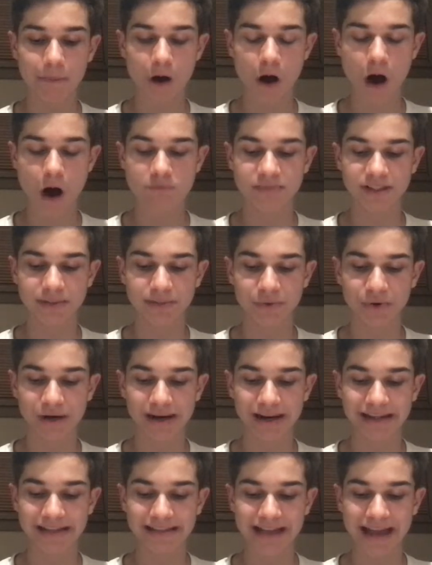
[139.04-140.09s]
Palm
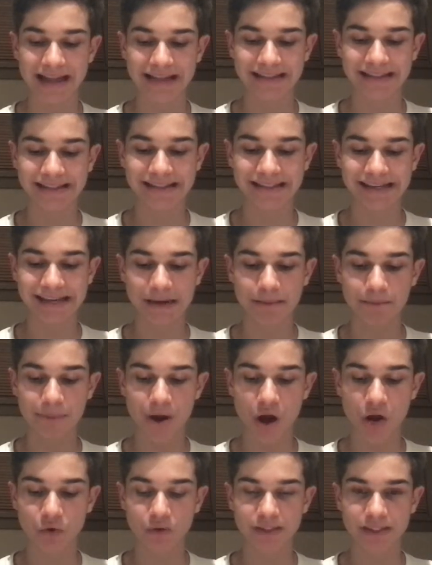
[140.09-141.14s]
Springs, and
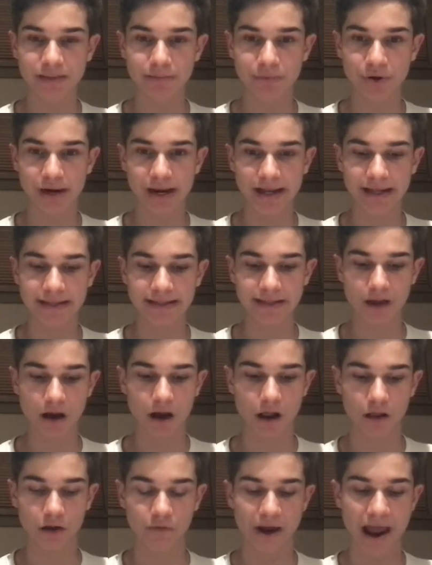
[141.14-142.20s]
Steamboat Springs,
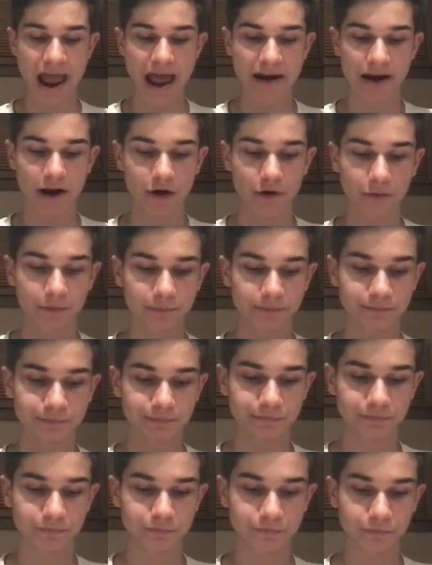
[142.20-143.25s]
Colorado.
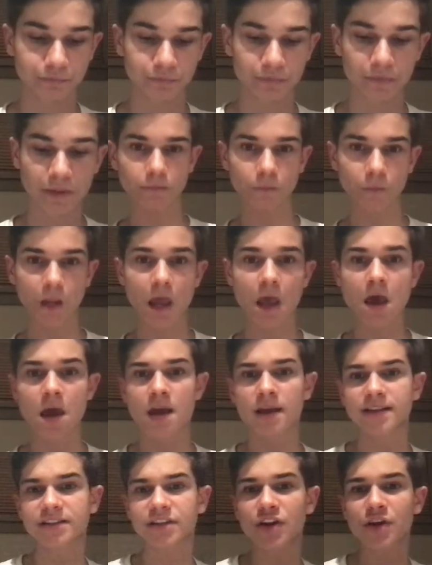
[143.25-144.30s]

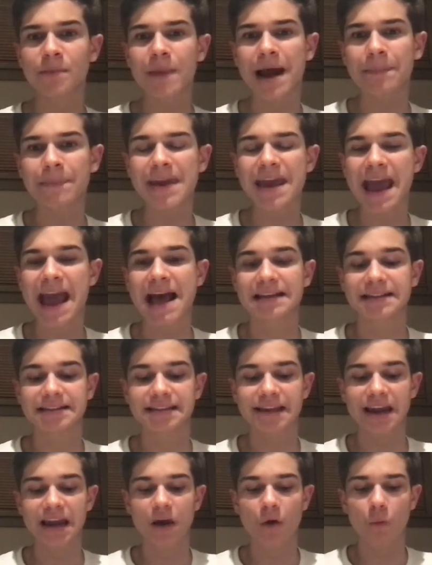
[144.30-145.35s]
So you might be
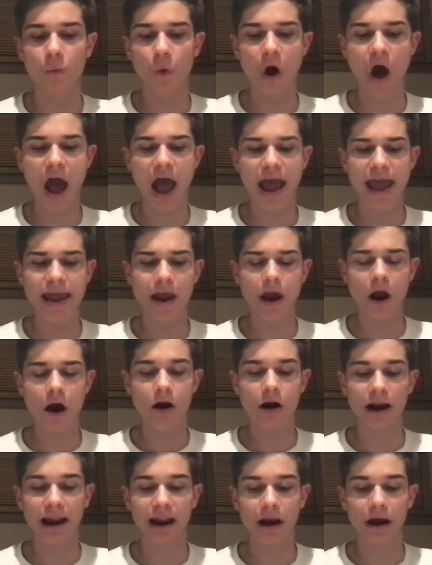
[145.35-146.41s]
asking, why
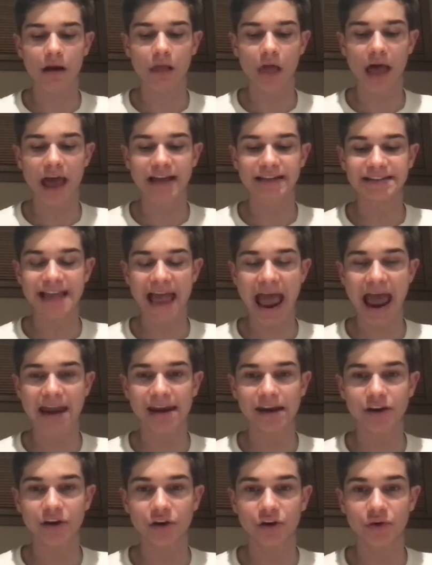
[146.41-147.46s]
are airlines
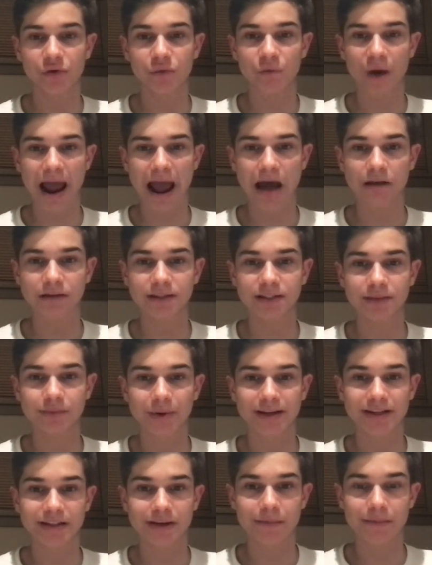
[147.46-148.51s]
adding new routes
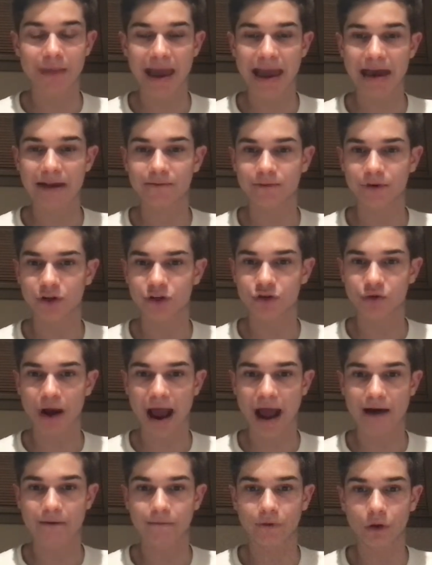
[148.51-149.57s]
when demand for
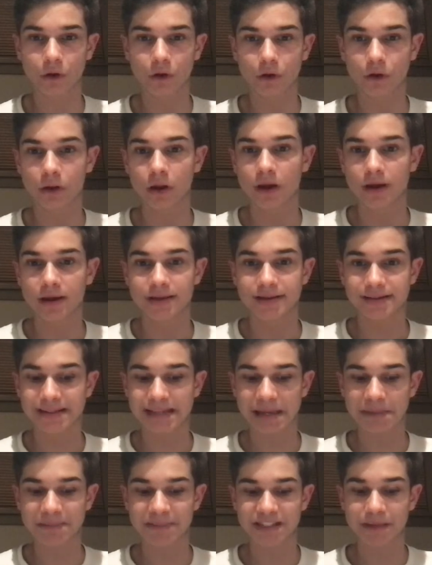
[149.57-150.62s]
travel
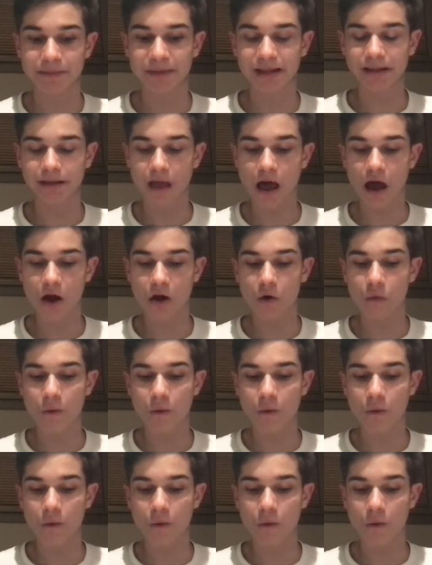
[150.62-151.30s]
seems to be low?